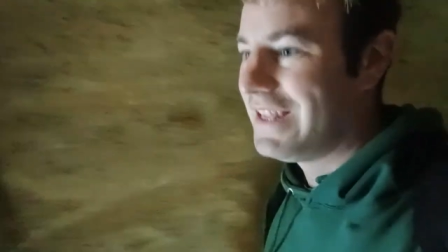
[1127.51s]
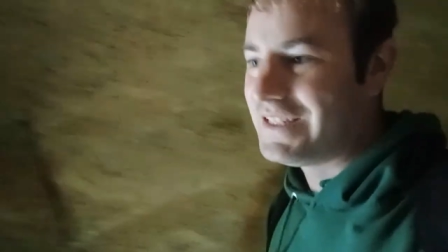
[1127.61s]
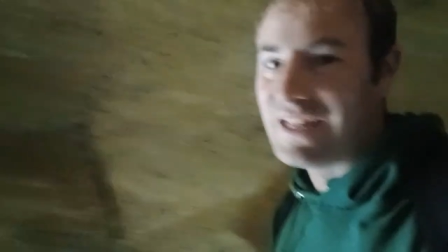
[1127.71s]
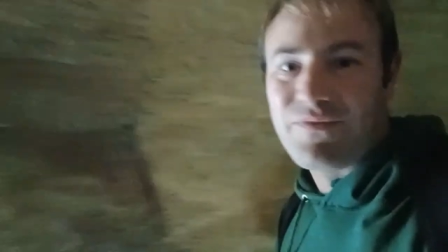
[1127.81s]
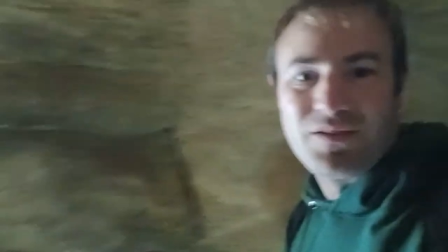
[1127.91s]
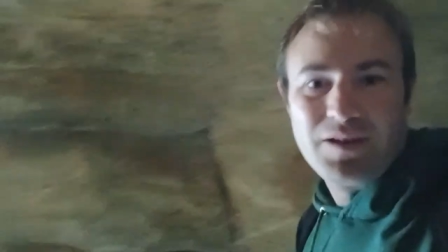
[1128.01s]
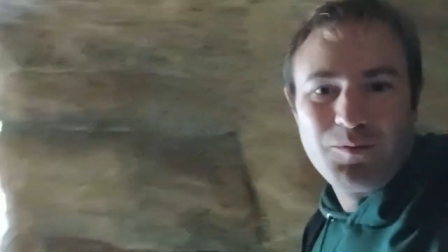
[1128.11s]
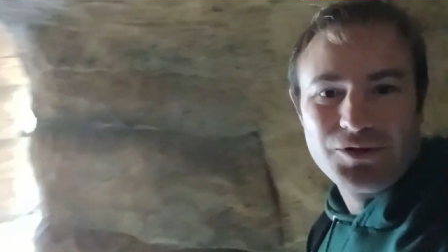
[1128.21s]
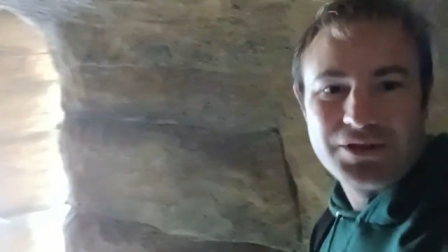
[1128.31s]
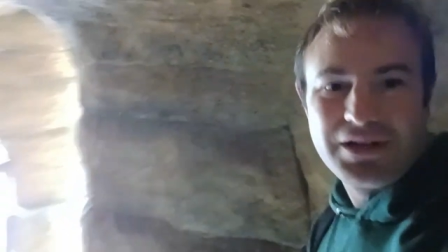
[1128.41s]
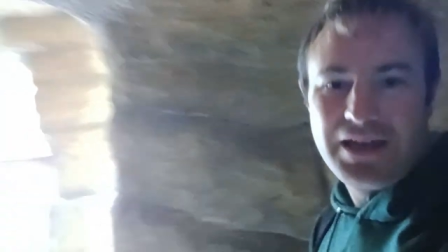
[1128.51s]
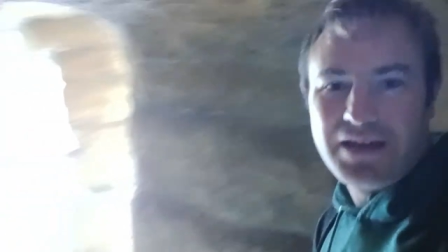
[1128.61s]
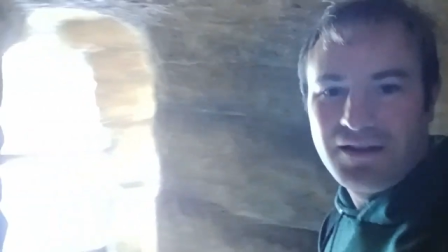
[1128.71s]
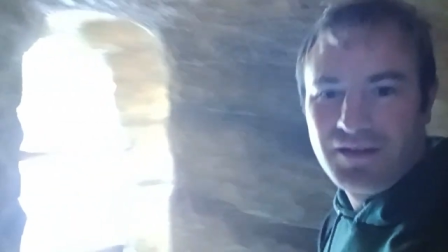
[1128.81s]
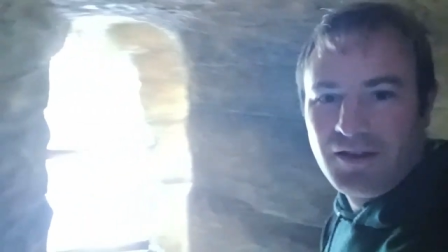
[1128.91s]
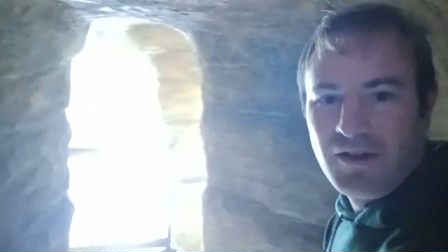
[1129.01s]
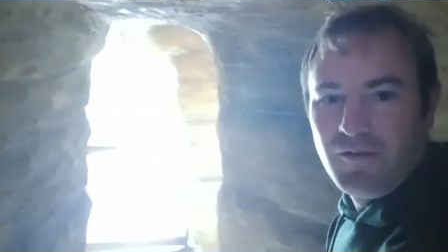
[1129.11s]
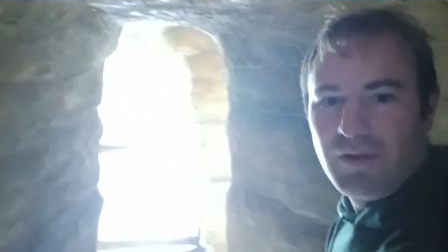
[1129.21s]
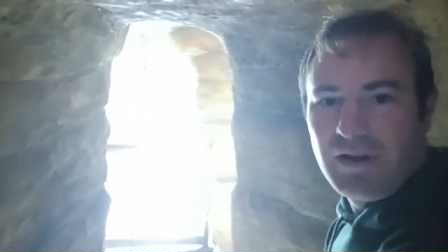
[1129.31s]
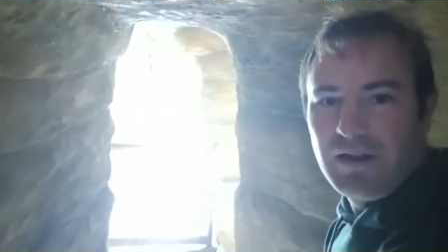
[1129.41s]
This definitely wasn't here
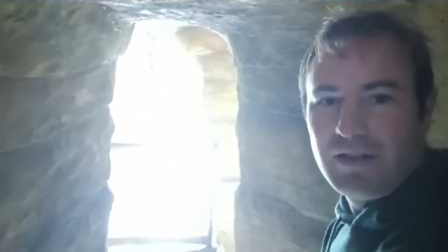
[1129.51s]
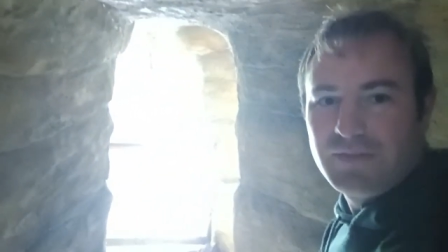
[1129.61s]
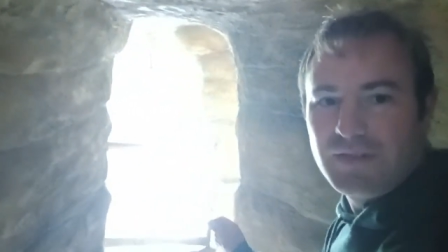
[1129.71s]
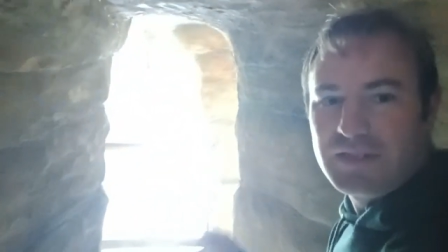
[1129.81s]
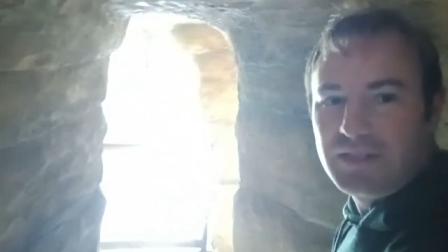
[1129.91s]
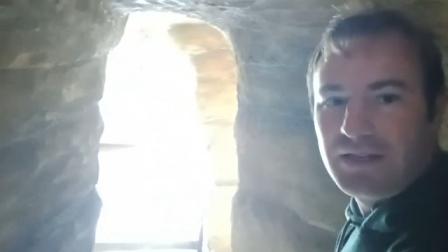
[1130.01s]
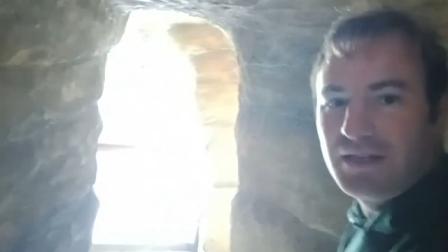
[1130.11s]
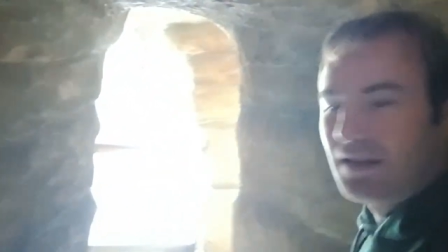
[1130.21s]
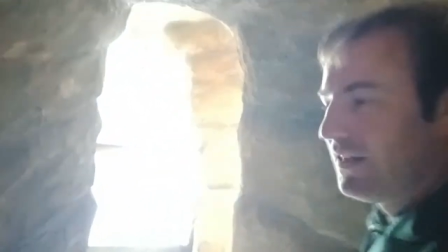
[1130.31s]
when I last visited.